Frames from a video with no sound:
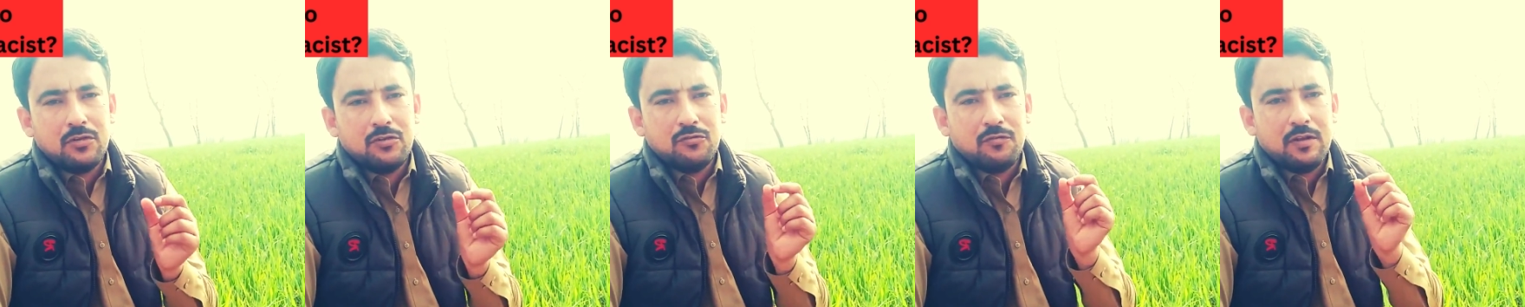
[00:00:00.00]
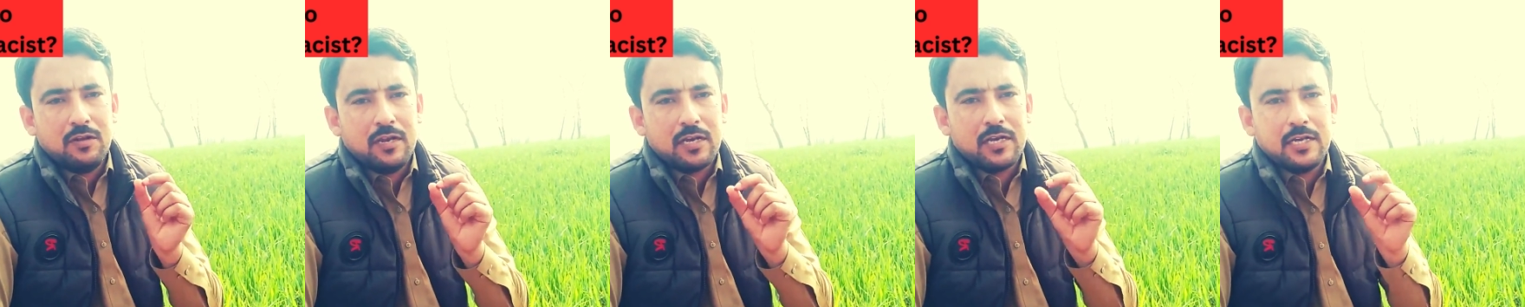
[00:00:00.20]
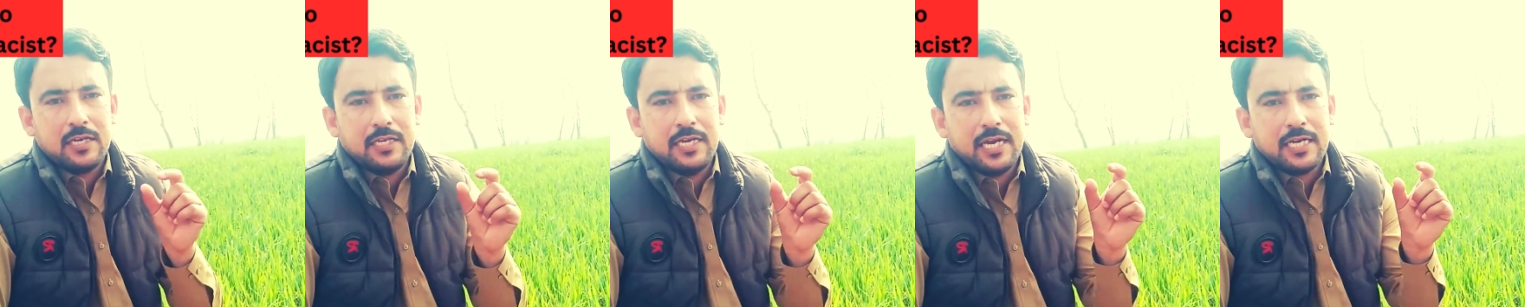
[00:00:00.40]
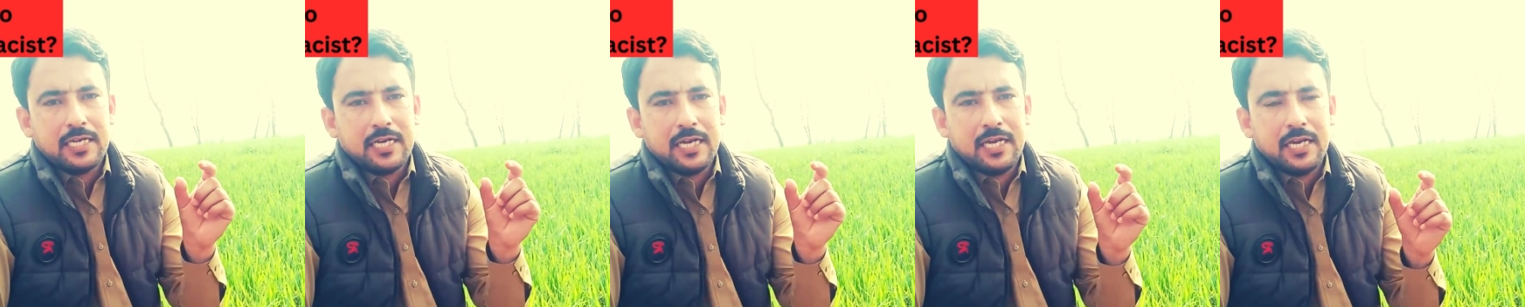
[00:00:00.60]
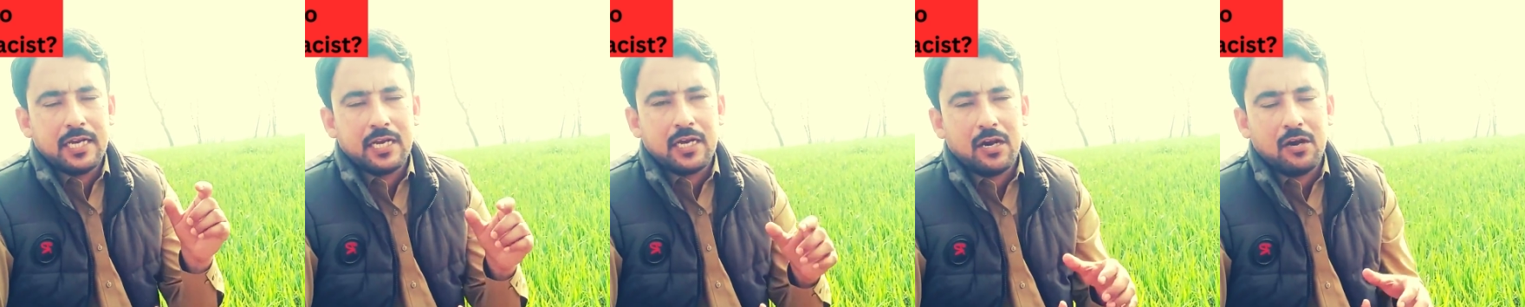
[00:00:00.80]
You will create
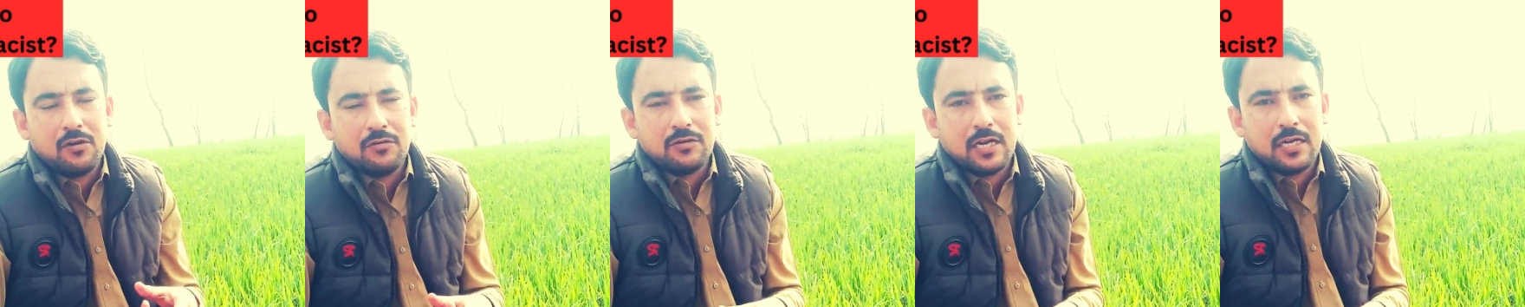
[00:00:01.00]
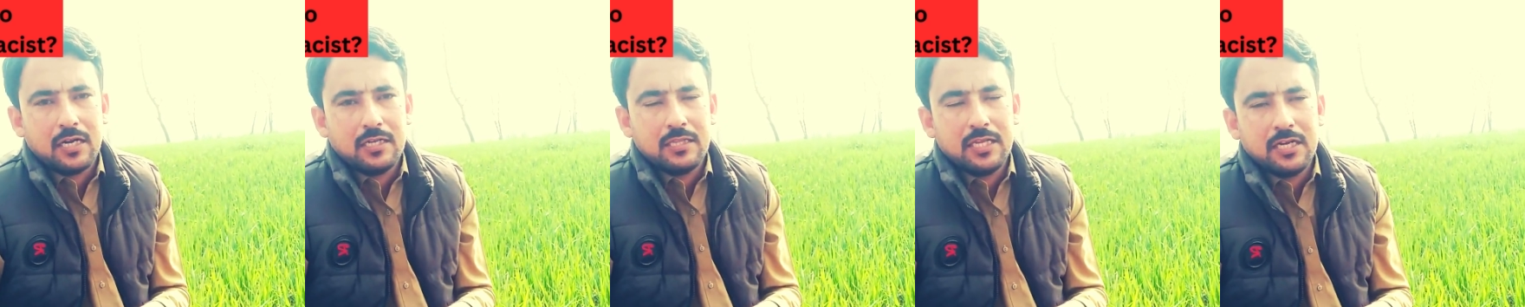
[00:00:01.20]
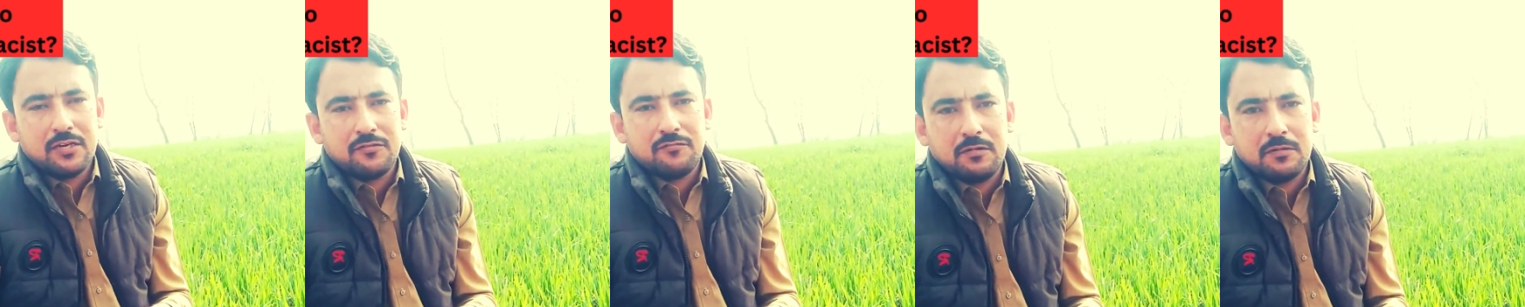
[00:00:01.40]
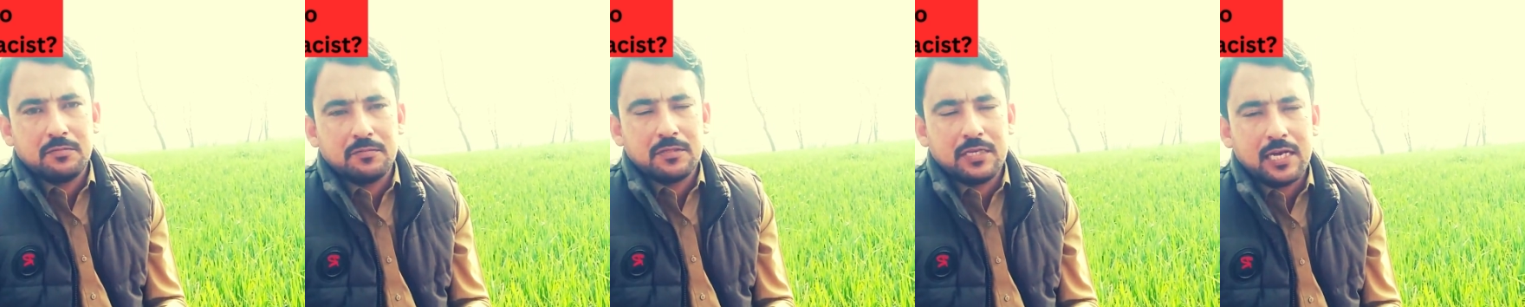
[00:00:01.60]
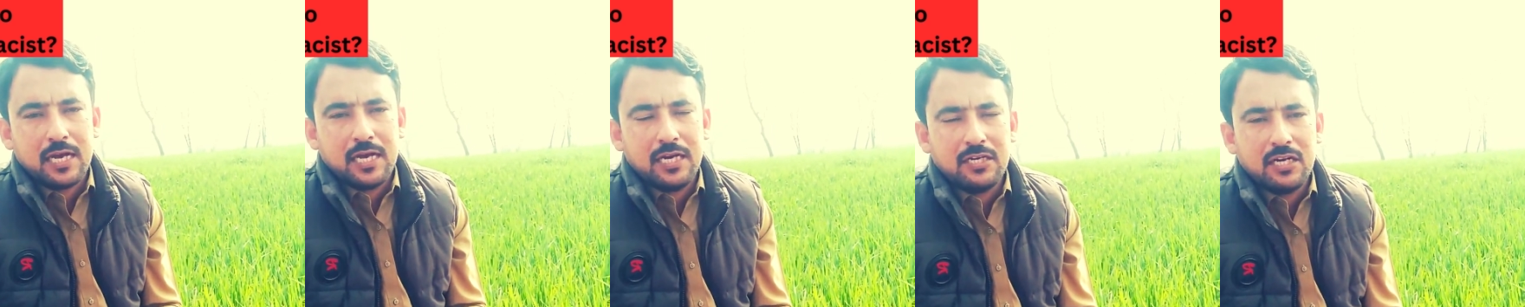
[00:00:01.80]
an account on that
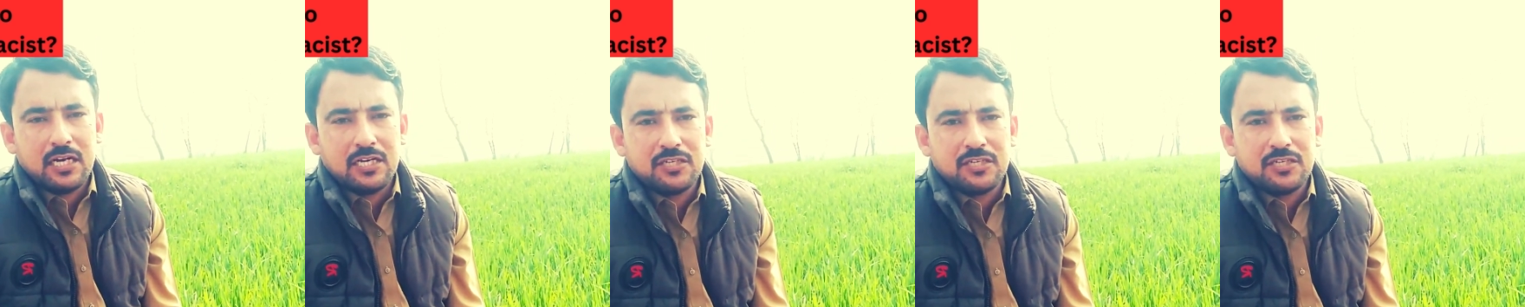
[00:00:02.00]
website.